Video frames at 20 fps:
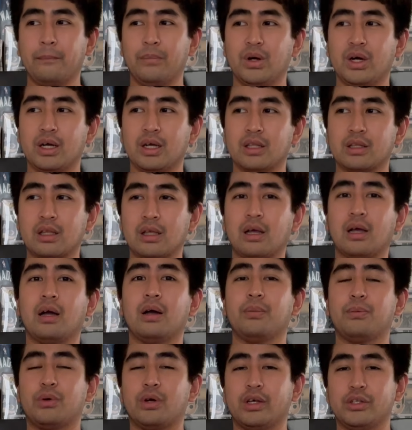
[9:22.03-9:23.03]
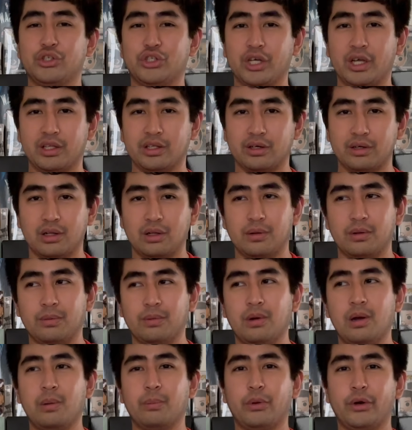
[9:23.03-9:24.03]
But for a
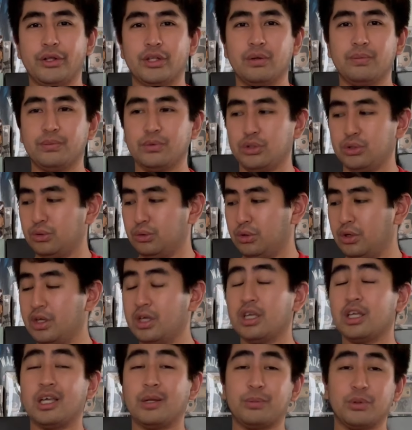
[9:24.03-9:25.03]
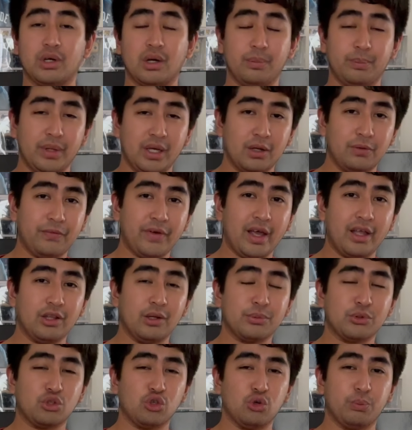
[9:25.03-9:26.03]
general point of view, if you're a big
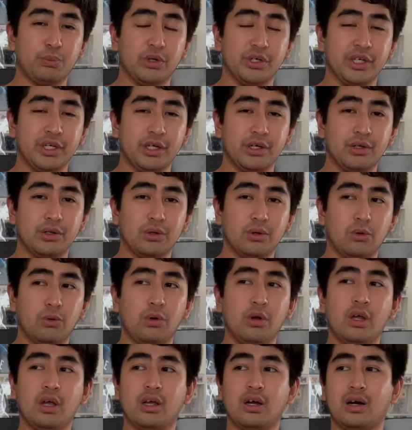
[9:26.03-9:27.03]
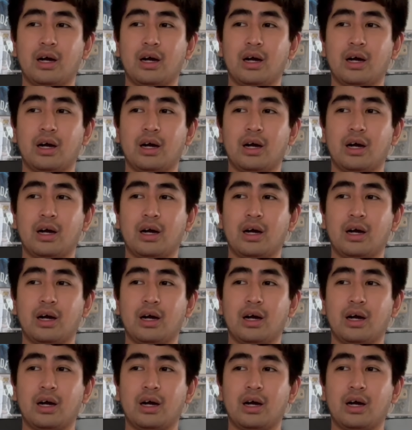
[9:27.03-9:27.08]
fan of superhero,